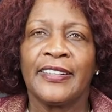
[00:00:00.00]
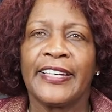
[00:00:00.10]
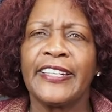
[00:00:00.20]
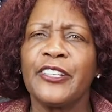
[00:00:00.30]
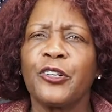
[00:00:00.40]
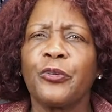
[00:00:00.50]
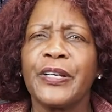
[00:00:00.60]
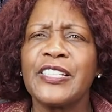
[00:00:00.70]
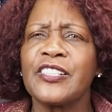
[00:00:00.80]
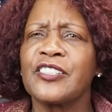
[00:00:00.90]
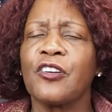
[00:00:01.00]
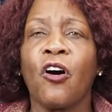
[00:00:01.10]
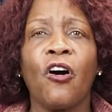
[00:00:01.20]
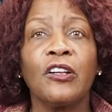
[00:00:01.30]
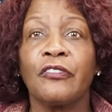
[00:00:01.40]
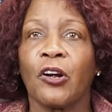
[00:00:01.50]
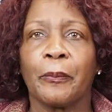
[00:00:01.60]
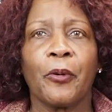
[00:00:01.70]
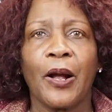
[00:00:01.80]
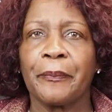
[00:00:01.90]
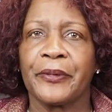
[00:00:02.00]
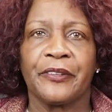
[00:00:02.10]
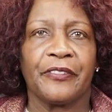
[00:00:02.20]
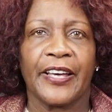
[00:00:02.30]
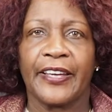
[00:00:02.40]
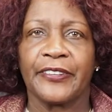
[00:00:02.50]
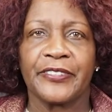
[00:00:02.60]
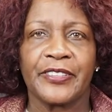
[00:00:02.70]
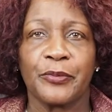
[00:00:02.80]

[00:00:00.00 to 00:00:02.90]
It increases all of our property values,